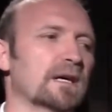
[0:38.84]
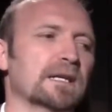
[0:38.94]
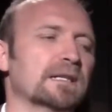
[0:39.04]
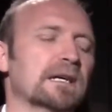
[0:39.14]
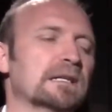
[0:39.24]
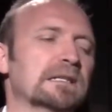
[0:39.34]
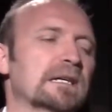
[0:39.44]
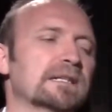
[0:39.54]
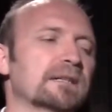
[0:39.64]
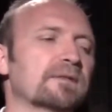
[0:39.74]

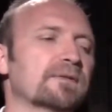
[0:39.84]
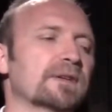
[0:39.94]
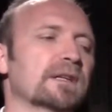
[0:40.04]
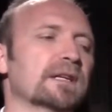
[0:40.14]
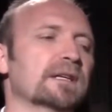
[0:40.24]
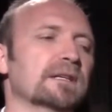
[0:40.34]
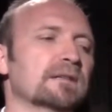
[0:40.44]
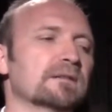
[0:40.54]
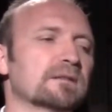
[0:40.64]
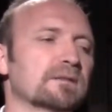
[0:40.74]
I didn't feel
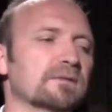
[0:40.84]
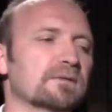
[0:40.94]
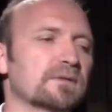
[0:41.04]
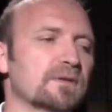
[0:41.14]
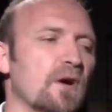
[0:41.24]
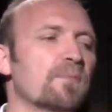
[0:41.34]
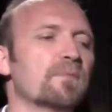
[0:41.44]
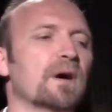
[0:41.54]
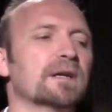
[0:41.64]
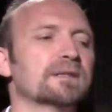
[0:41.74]
any sort of
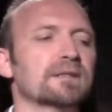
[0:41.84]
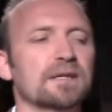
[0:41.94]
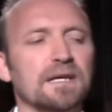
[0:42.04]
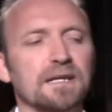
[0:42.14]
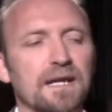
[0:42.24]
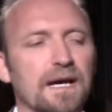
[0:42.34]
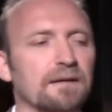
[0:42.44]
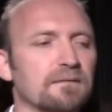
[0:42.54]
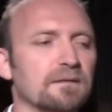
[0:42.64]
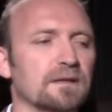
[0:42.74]
compromise in
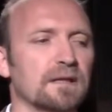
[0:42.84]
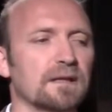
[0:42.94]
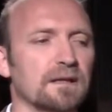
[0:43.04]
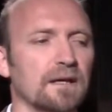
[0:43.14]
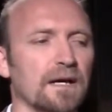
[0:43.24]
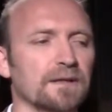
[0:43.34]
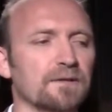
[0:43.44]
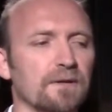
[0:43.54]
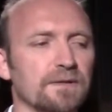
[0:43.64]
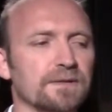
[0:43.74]
that I
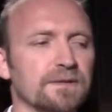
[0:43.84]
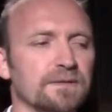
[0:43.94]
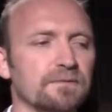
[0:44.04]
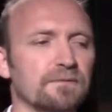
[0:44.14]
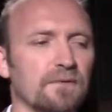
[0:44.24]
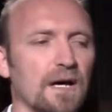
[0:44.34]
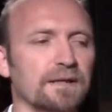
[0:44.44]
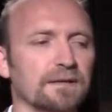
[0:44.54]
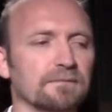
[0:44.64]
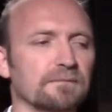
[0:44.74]
knew I was
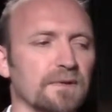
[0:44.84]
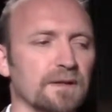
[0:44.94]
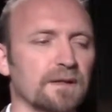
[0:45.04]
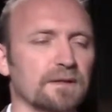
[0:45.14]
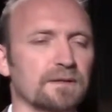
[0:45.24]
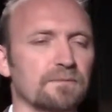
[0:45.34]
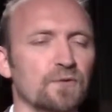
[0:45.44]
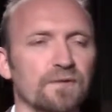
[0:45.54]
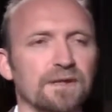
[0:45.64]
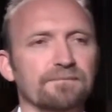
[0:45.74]
writing a
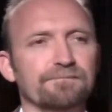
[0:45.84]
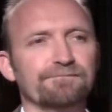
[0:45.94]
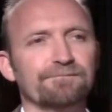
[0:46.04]
movie.